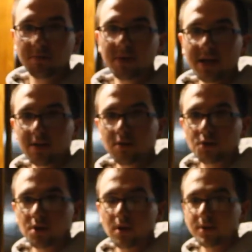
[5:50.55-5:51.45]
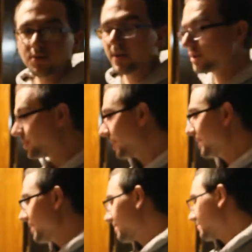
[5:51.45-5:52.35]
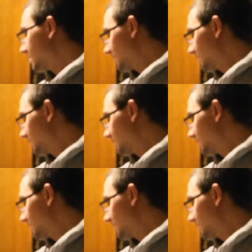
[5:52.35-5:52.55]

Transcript: the meat, you should always wash your hands.